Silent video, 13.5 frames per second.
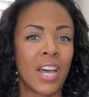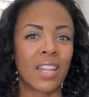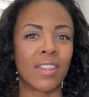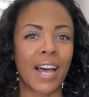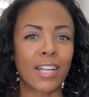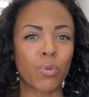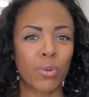
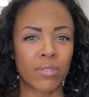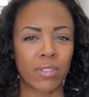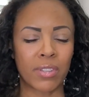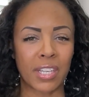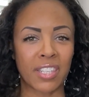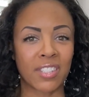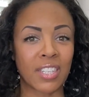that's one of the
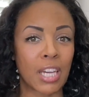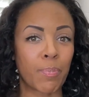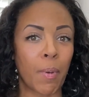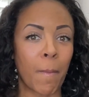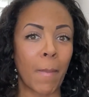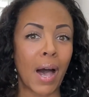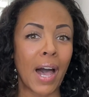things to keep
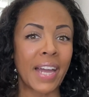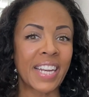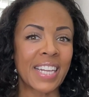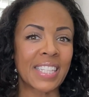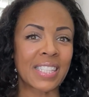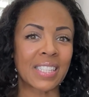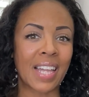in mind,
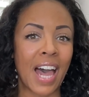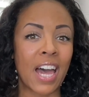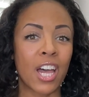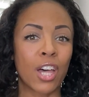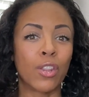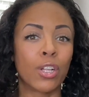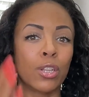is that
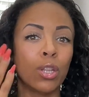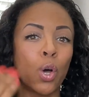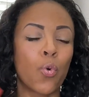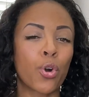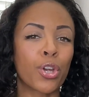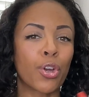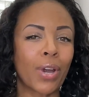the
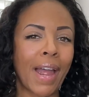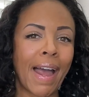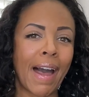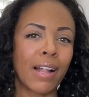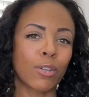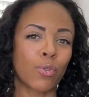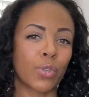lower your
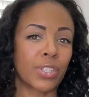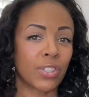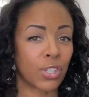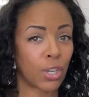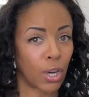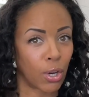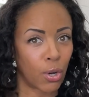calories
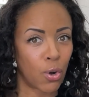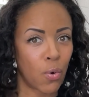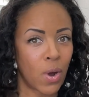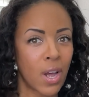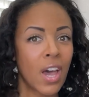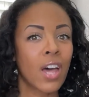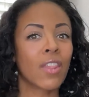go,
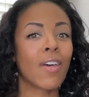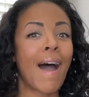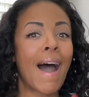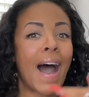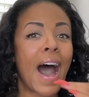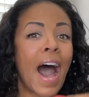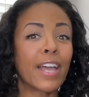the
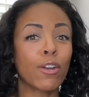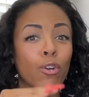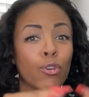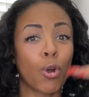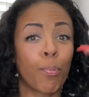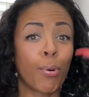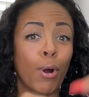higher
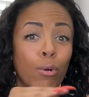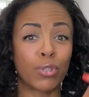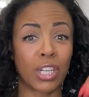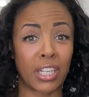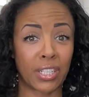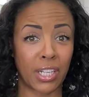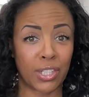your
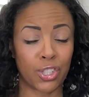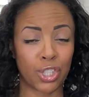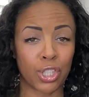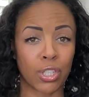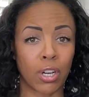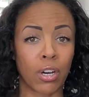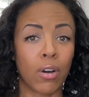protein needs should
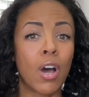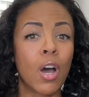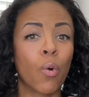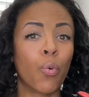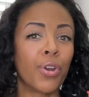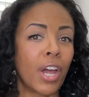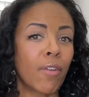go.
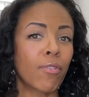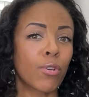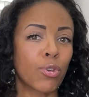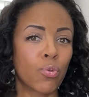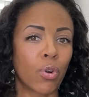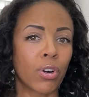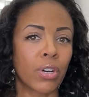Whenever
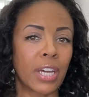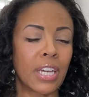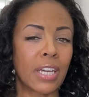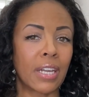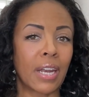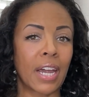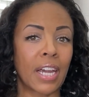you are
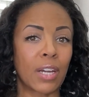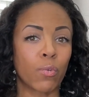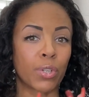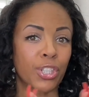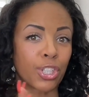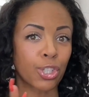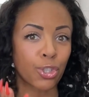in a
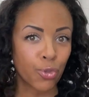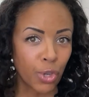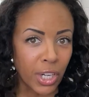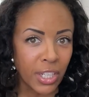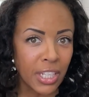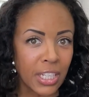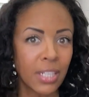
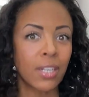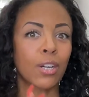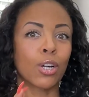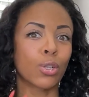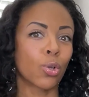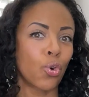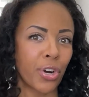restricted
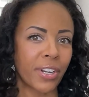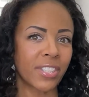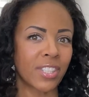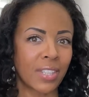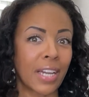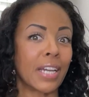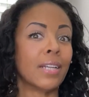caloric
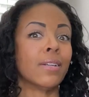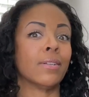state,